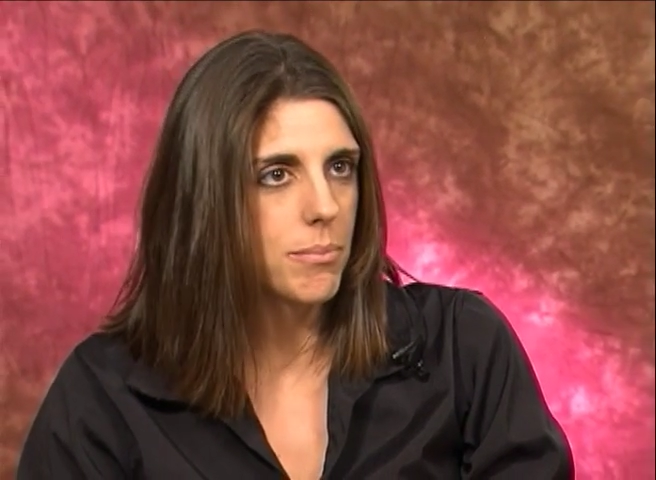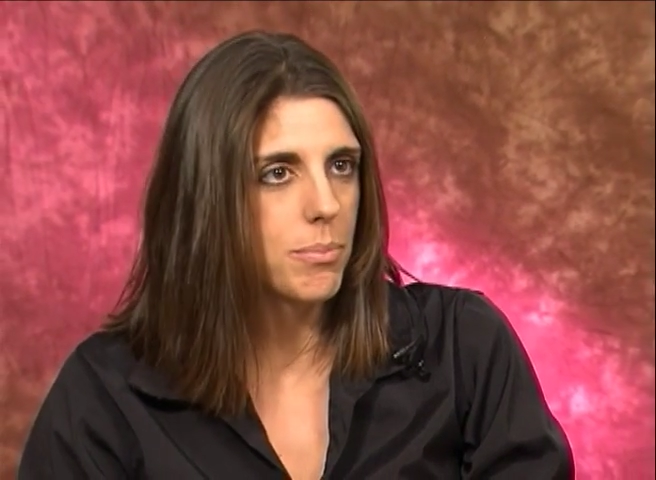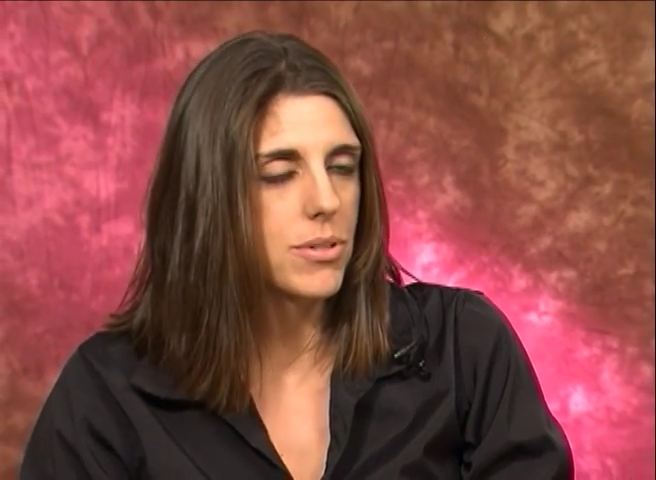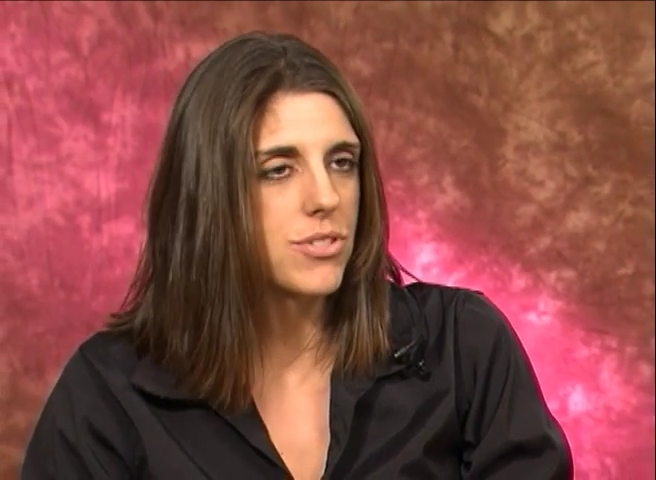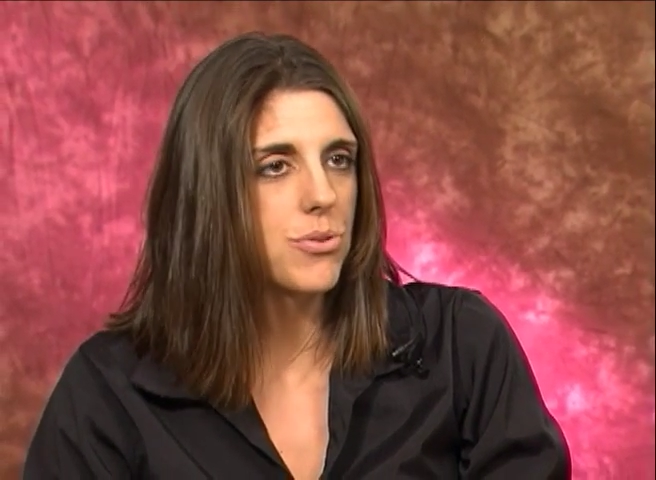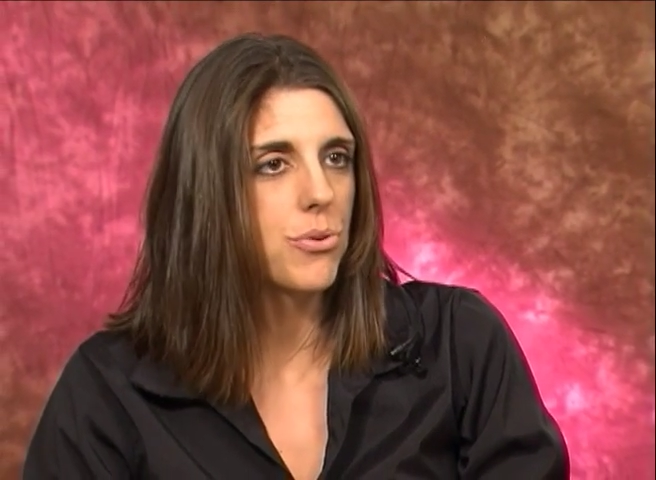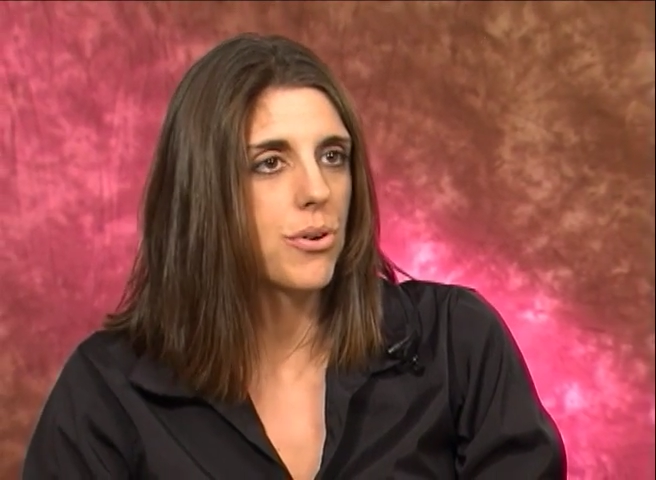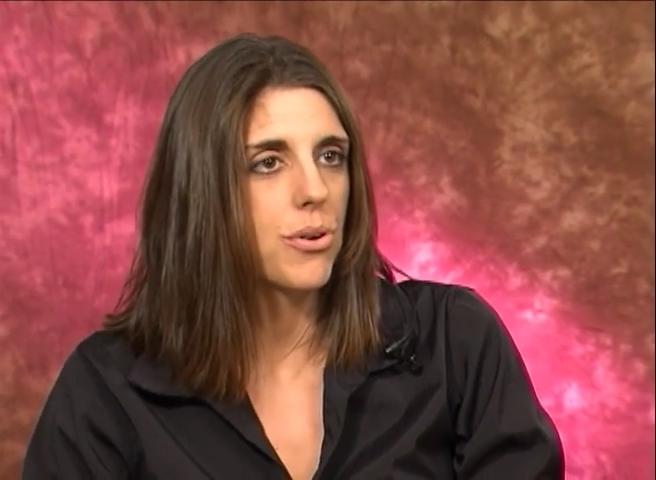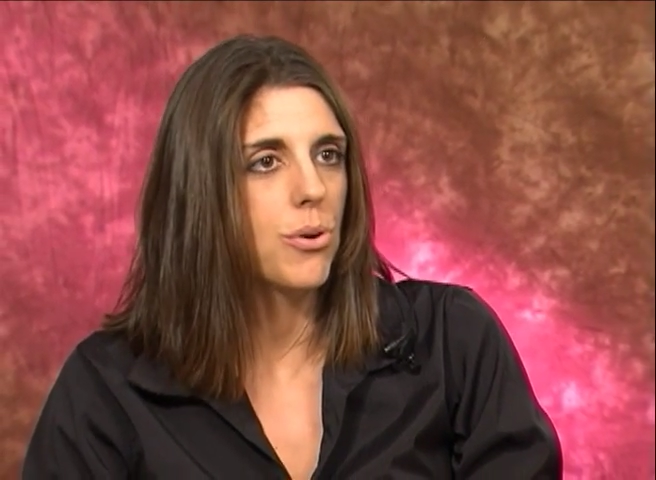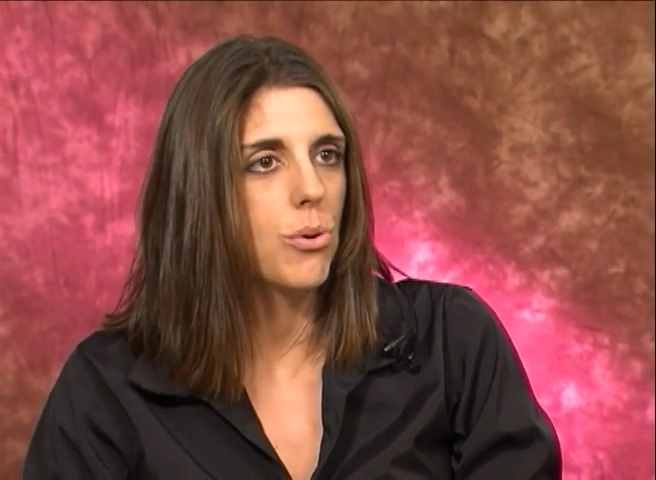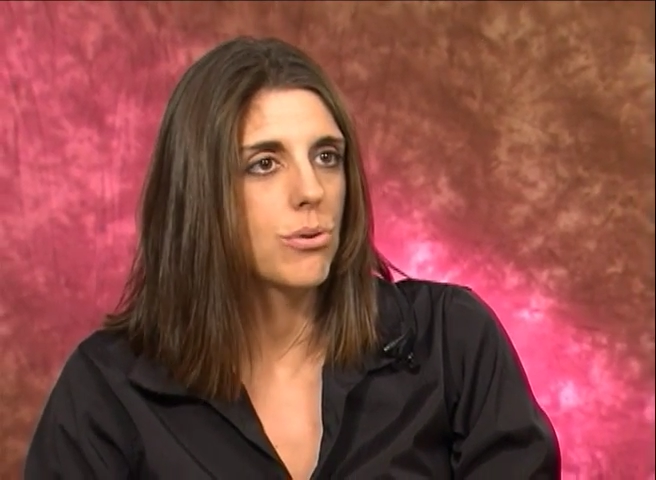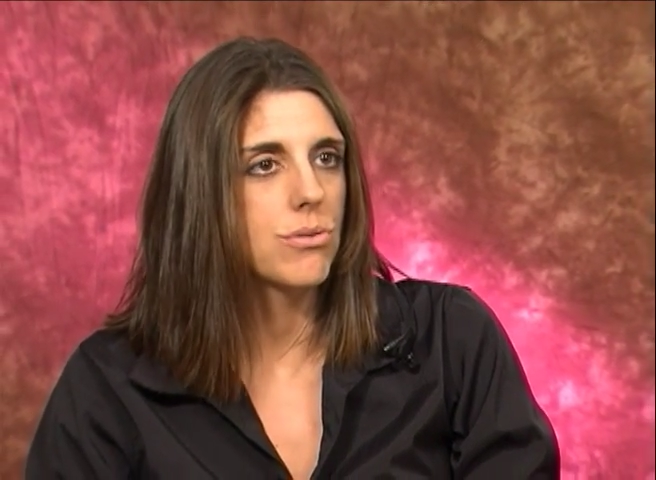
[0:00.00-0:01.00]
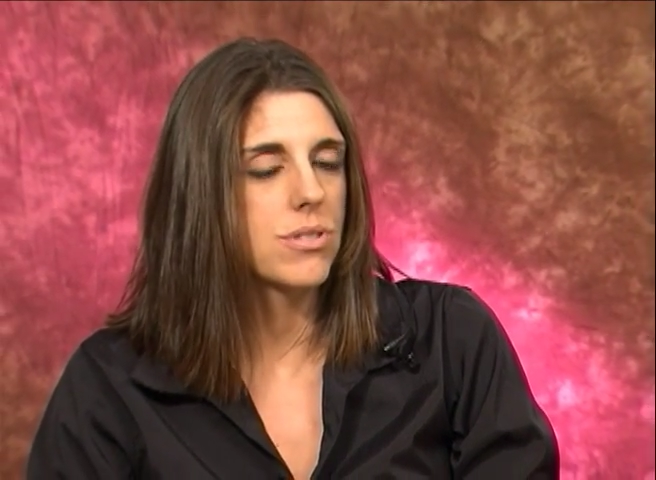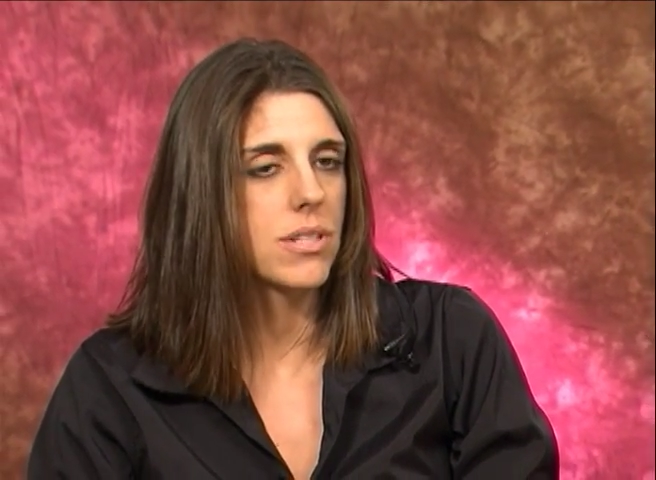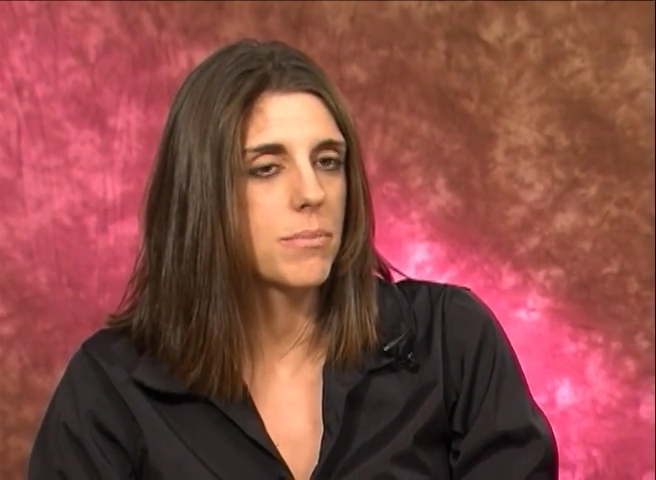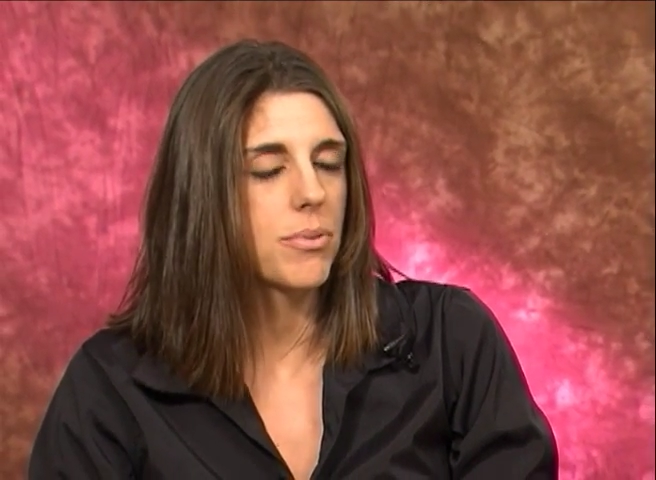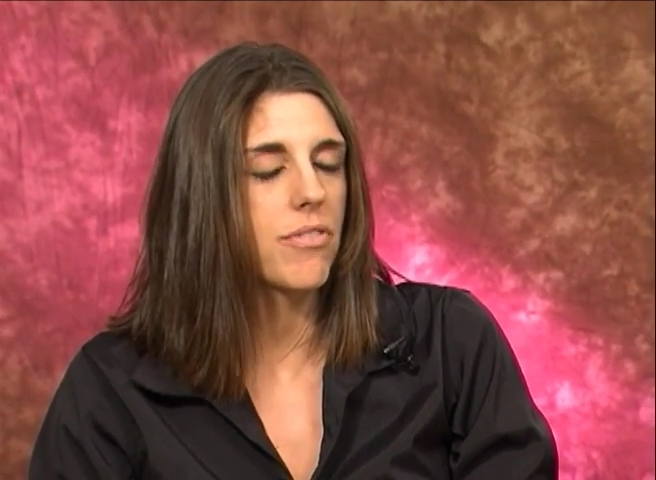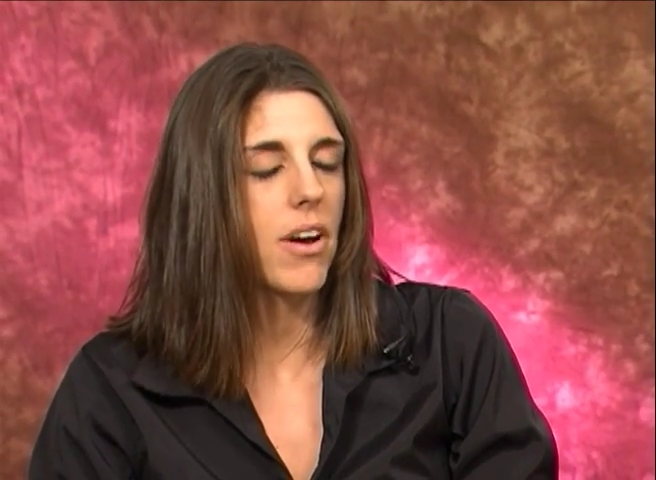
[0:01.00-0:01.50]
pursue their goals
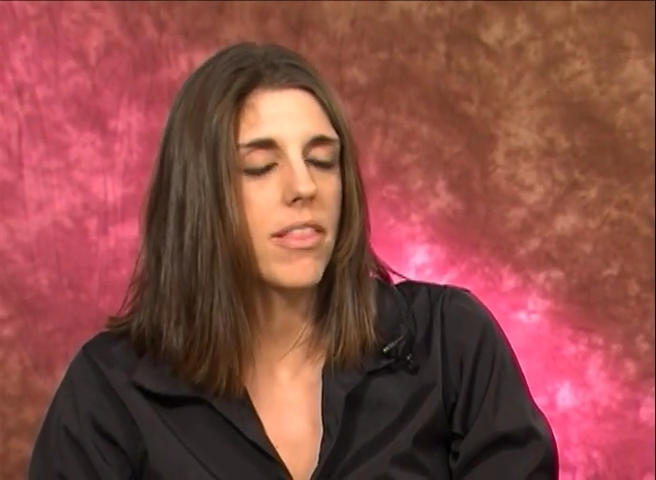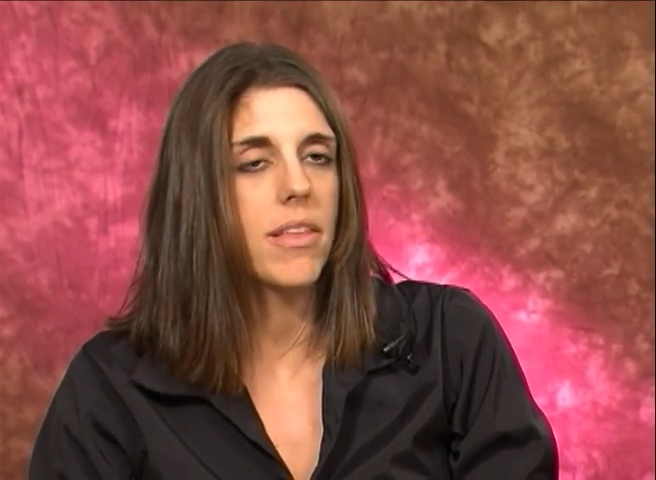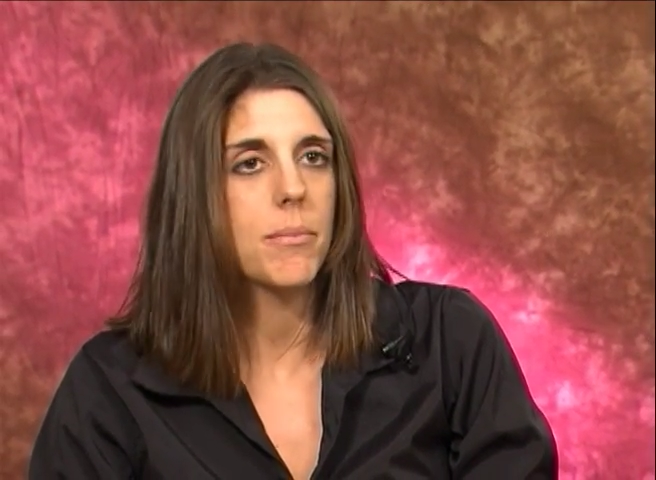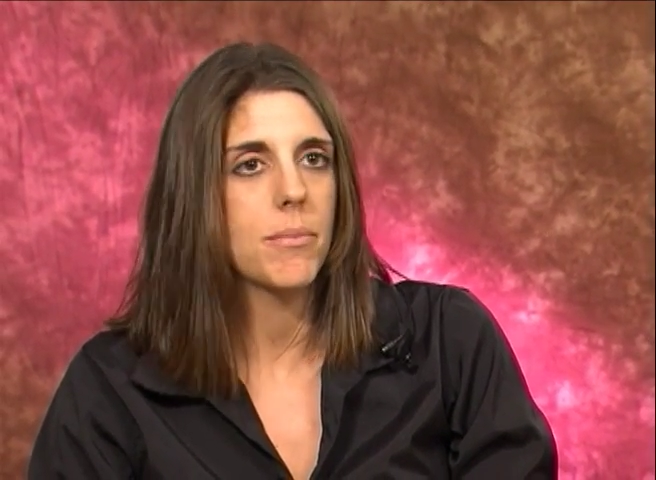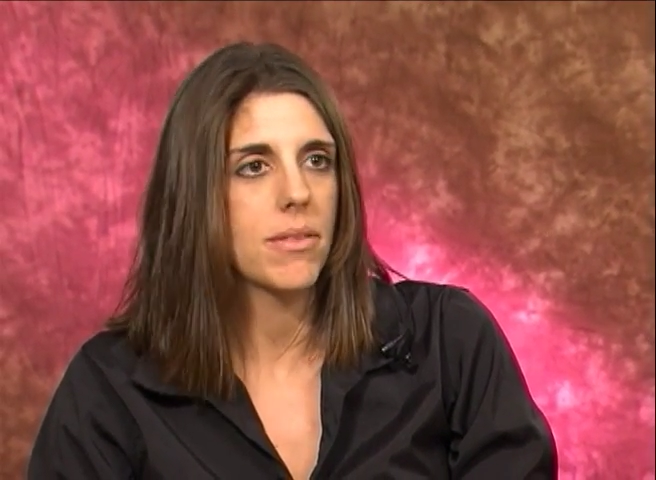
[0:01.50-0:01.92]
and provide them